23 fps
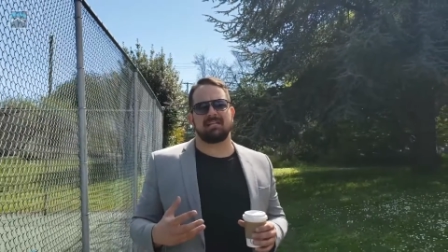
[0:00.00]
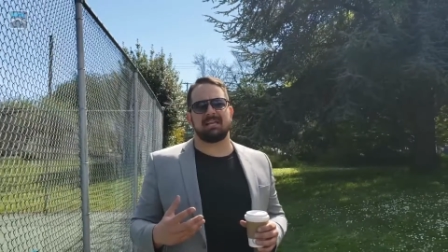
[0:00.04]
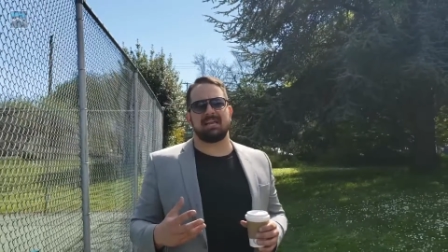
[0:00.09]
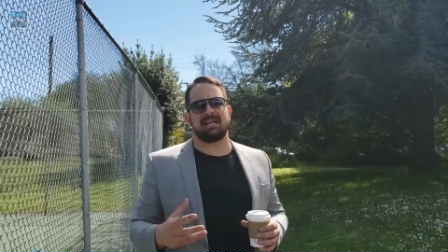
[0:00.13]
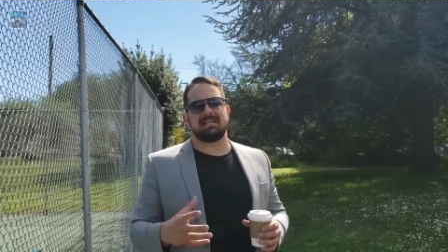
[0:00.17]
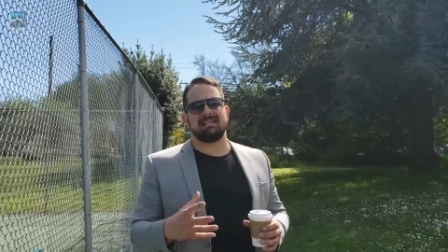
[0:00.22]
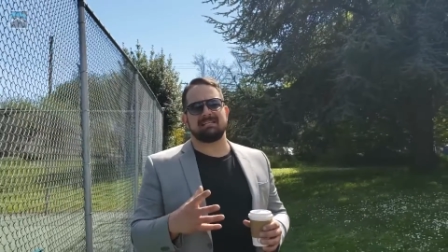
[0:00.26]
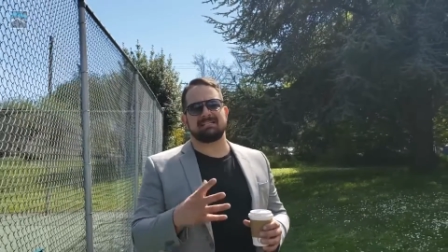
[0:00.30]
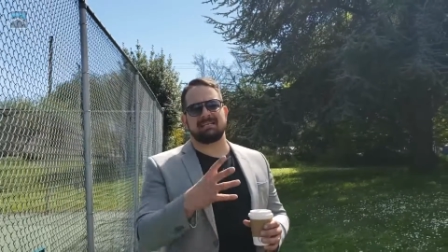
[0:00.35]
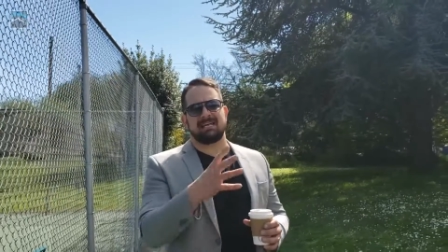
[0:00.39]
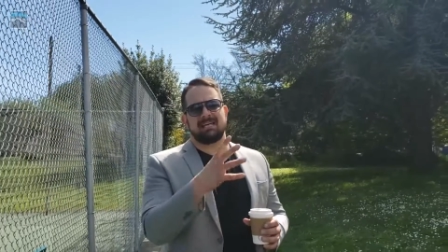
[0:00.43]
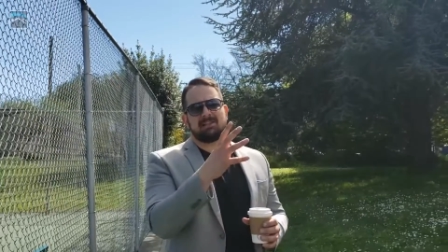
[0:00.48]

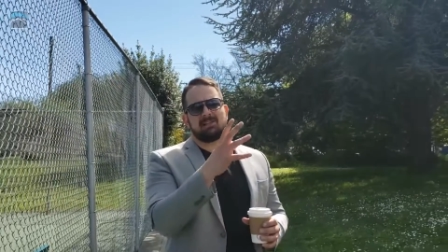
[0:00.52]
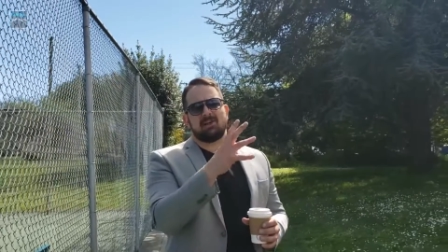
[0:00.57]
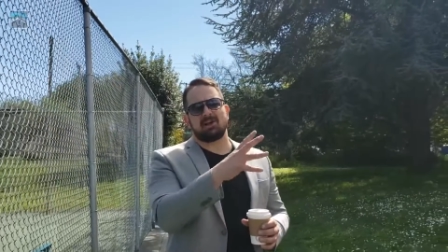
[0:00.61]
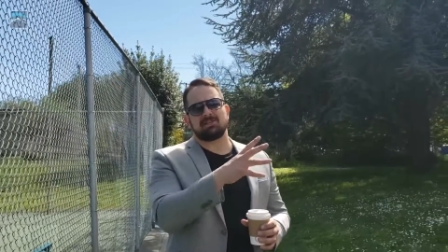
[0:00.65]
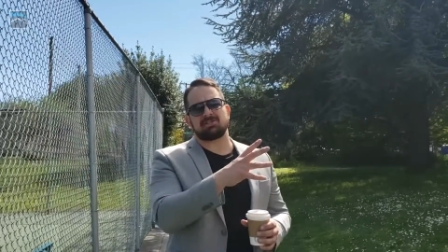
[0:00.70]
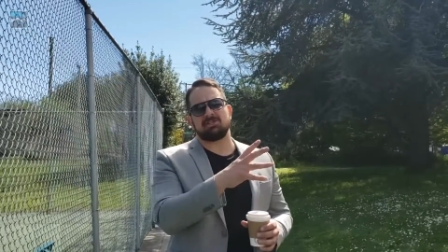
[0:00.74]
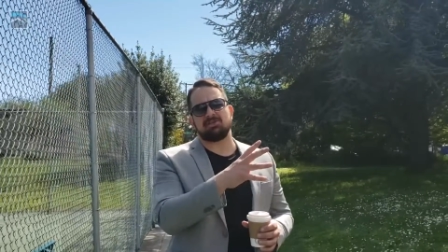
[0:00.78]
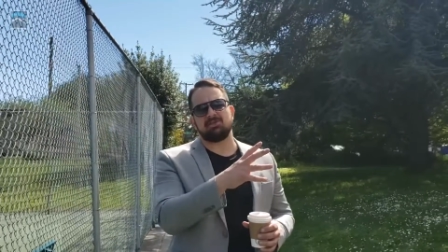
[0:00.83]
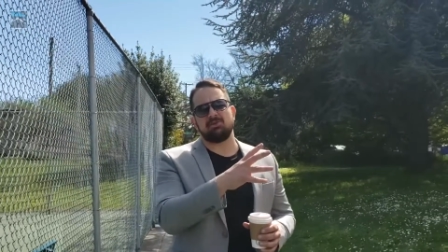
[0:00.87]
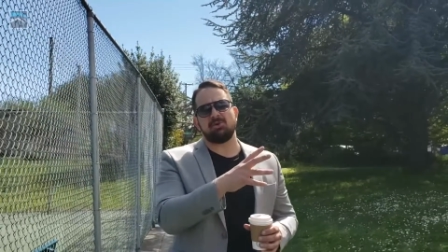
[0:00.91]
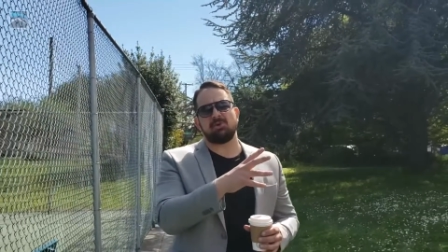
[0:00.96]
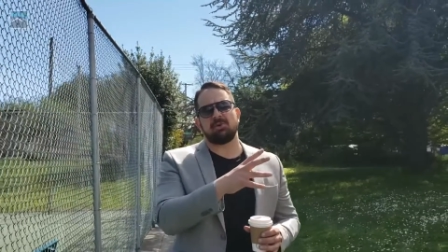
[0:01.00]
Like I said,
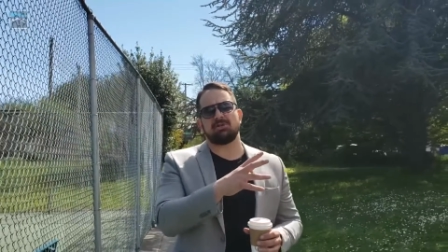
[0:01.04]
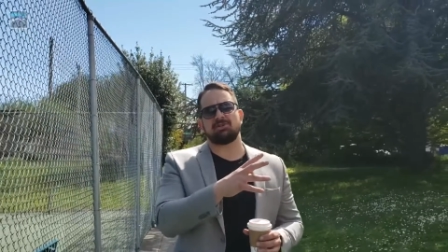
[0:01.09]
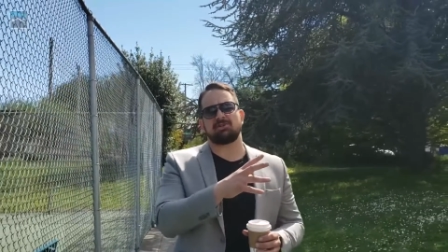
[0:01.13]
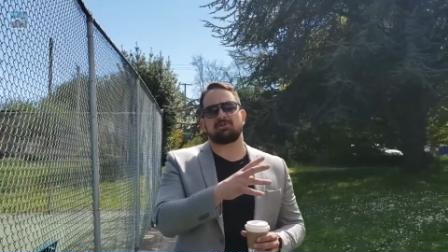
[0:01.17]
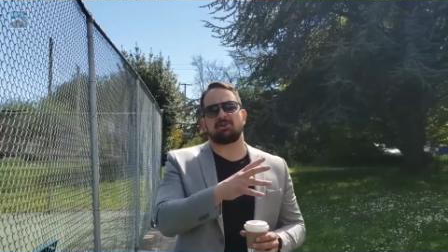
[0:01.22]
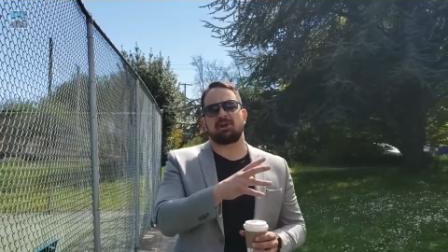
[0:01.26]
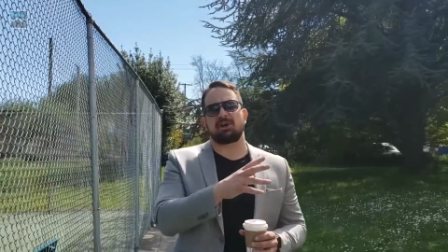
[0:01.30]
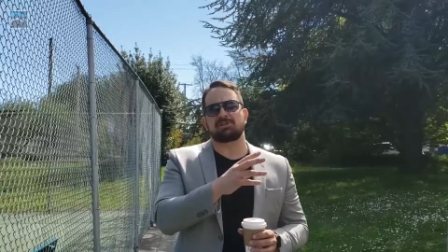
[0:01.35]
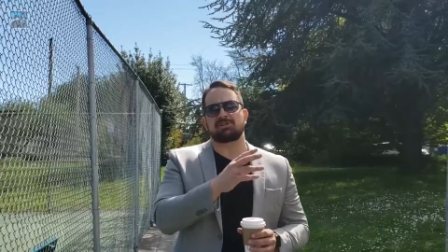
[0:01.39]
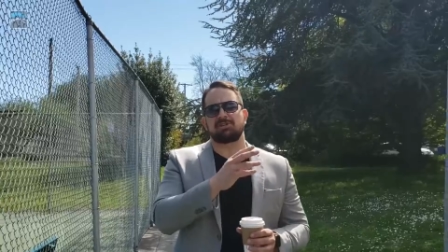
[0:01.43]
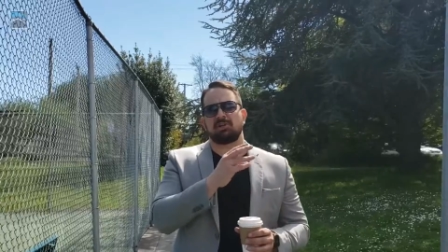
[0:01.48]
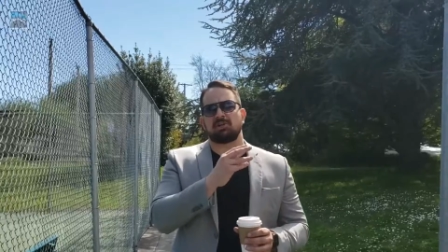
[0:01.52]
lots of new
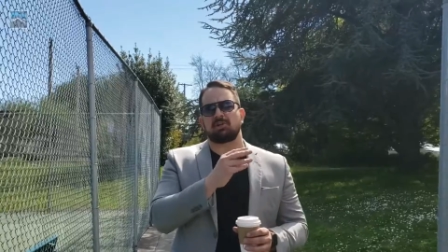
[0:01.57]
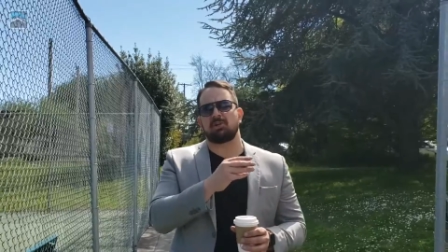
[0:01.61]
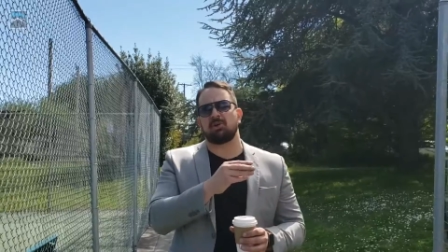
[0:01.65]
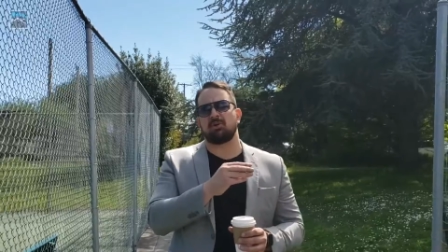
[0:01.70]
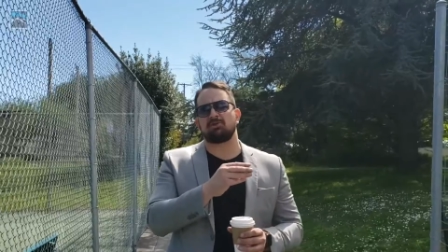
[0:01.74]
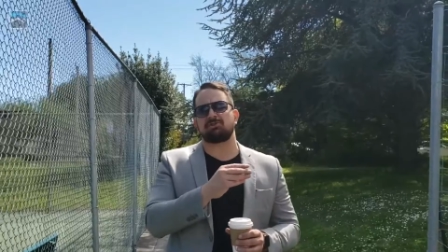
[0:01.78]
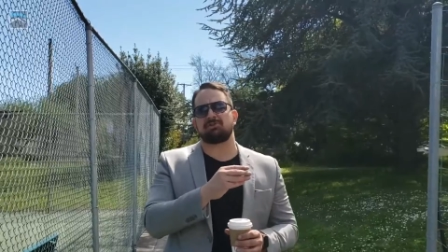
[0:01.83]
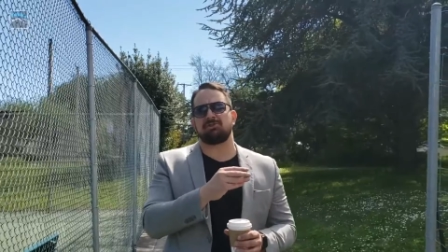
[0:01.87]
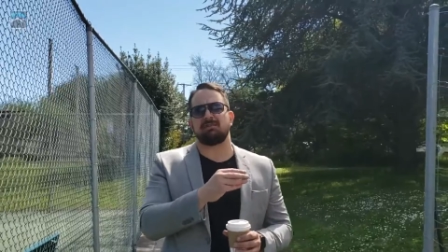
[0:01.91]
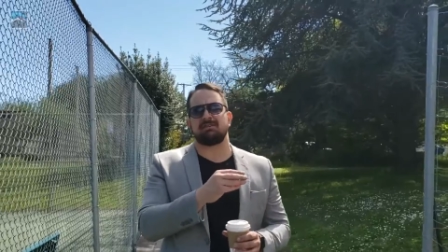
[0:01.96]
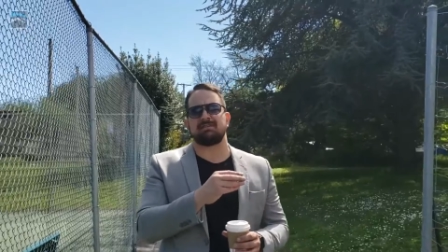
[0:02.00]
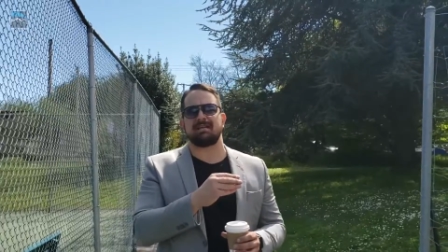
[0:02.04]
construction
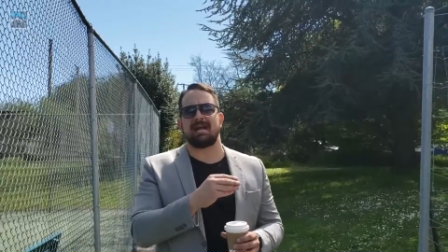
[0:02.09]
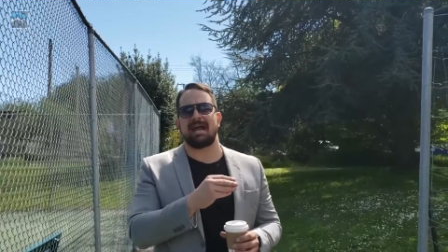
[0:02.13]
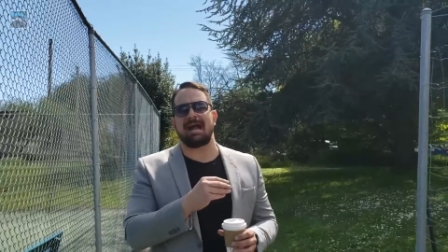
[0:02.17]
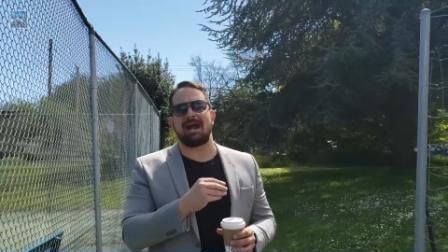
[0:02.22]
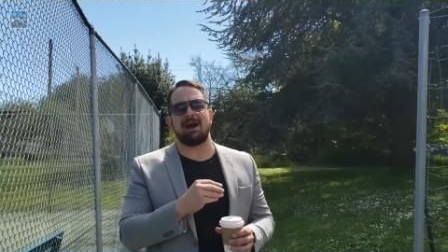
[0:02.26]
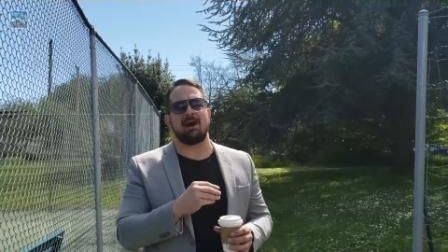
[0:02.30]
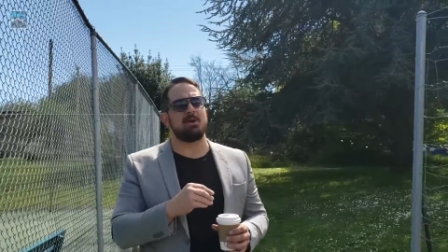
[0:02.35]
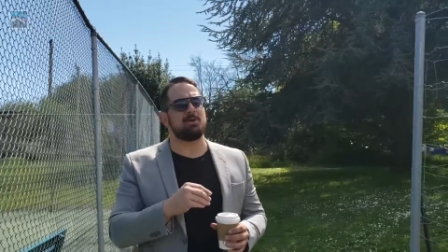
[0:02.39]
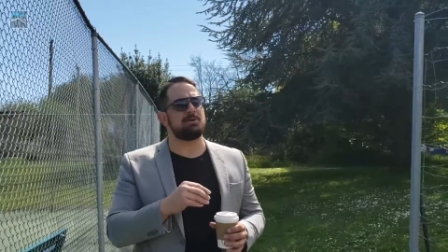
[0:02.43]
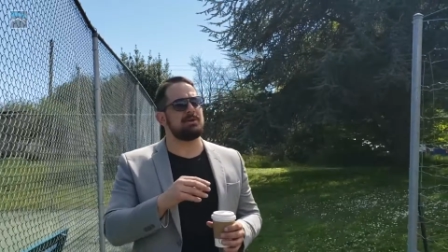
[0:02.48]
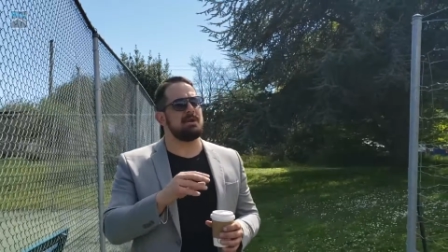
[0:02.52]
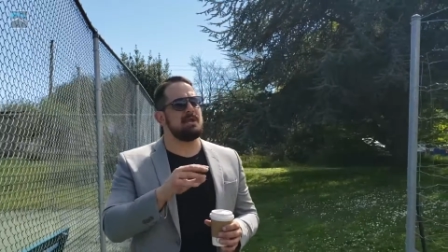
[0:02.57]
closer to
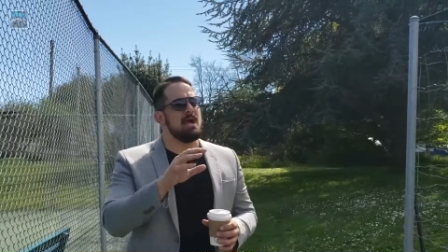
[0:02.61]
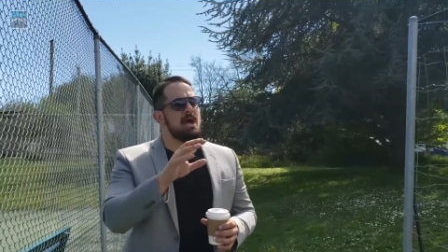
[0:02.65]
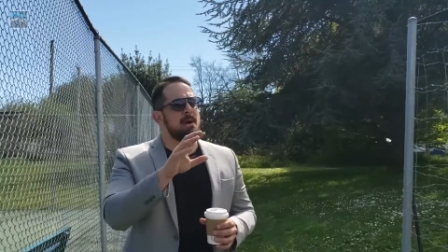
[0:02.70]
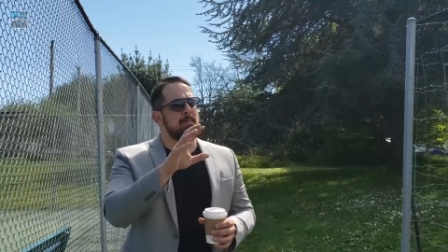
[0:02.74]
town,